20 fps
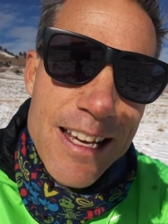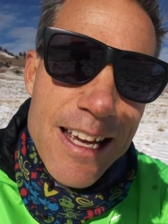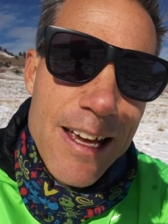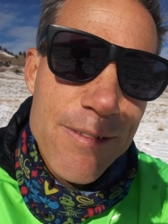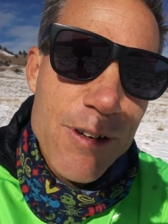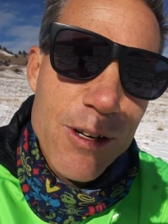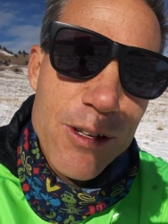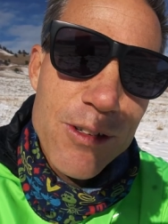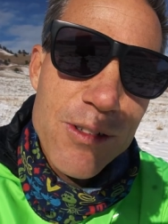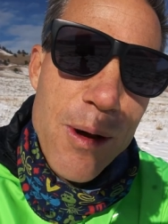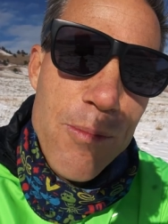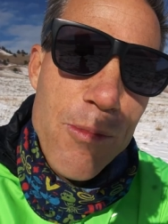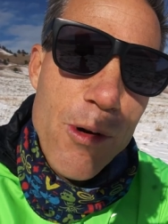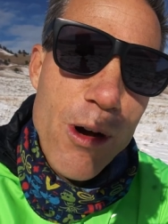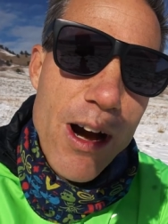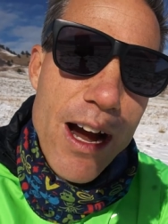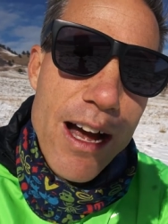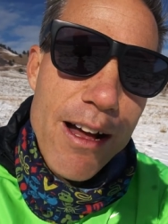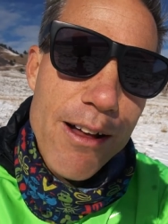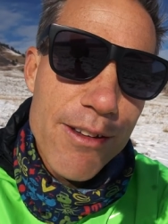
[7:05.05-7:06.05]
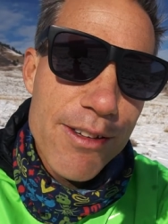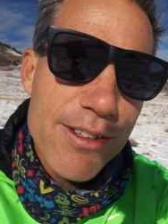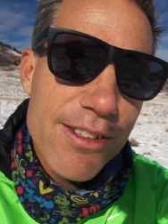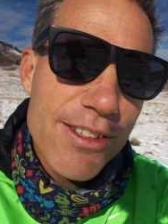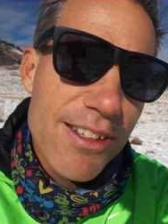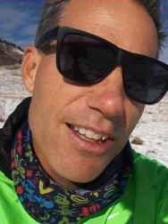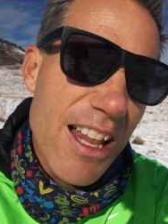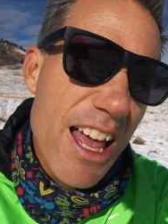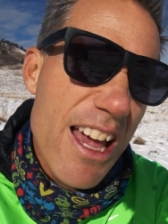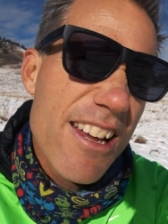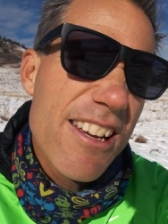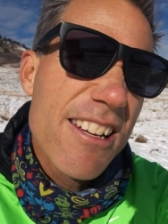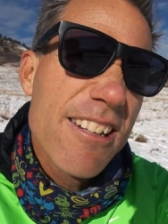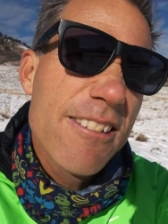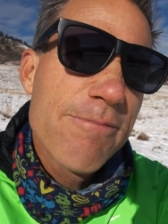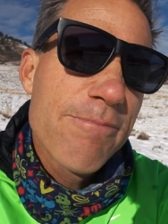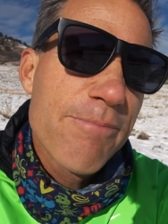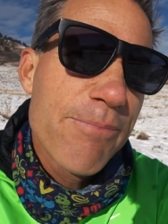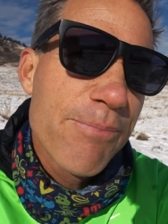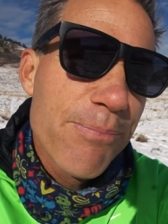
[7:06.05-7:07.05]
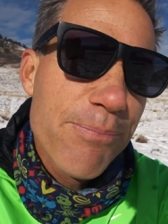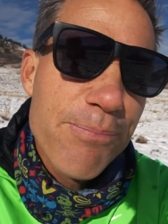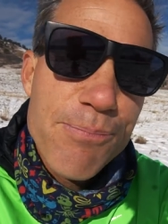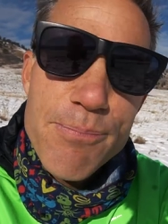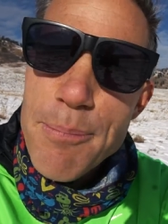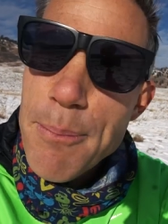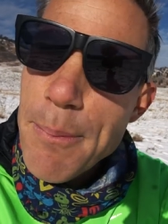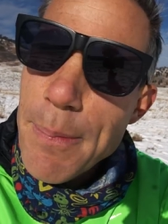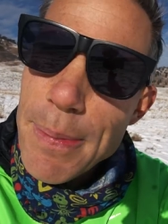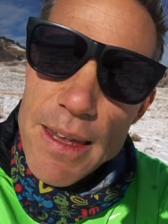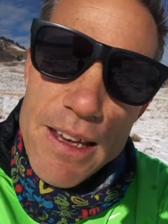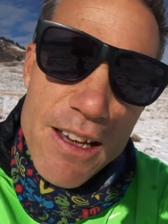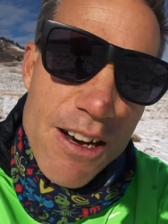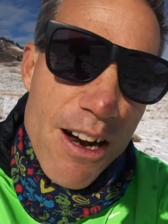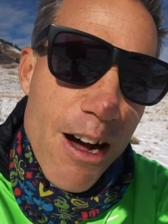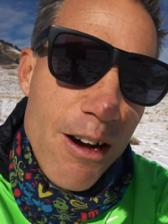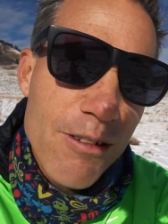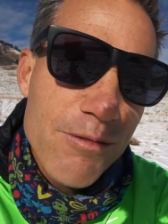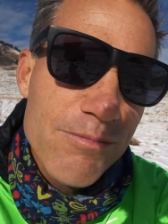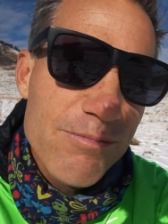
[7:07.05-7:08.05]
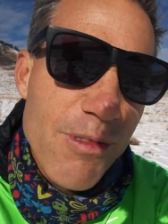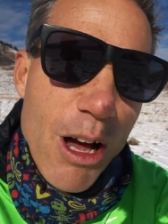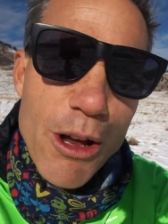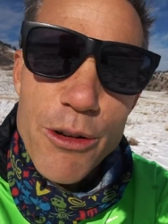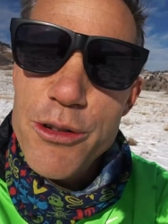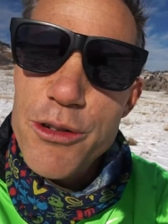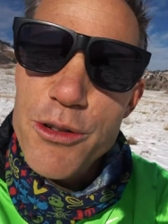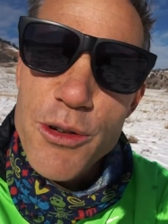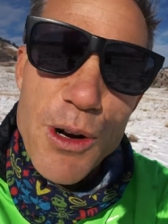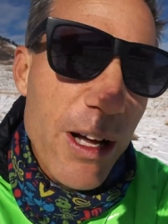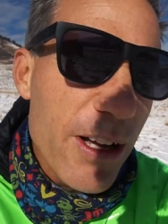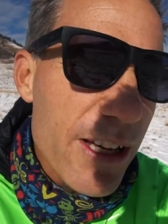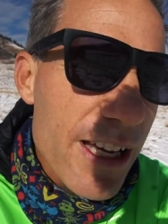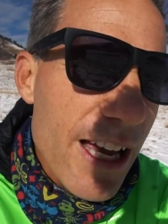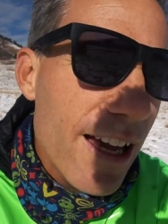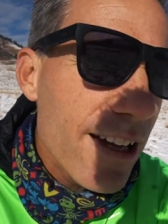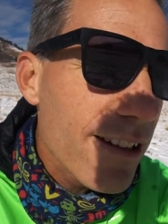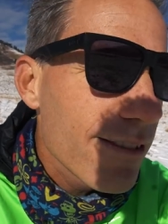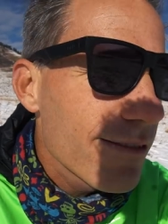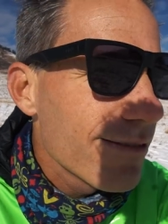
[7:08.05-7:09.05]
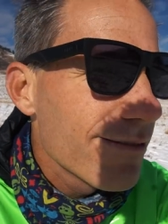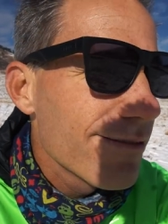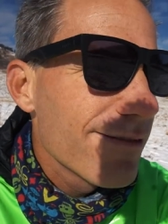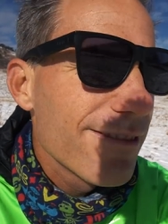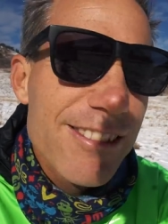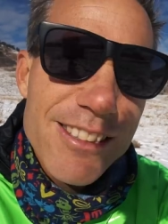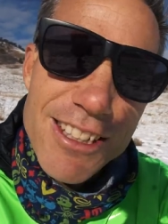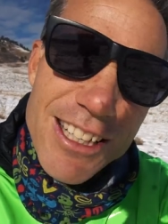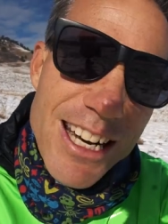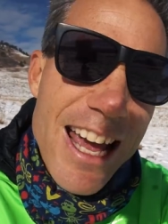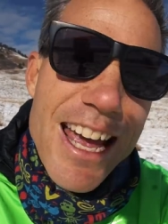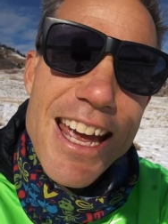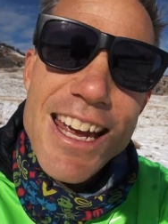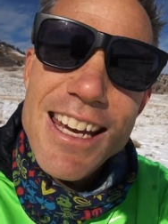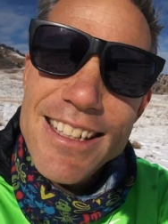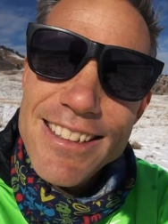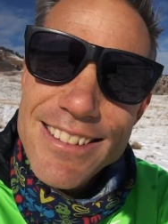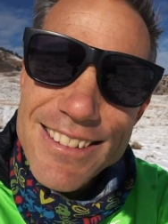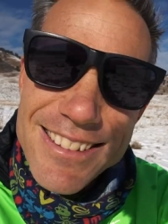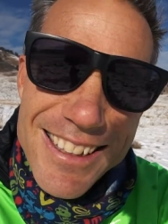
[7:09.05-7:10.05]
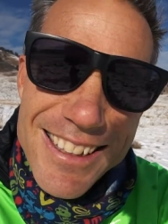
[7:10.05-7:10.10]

if you're somewhere else like you know, Australia, g'day.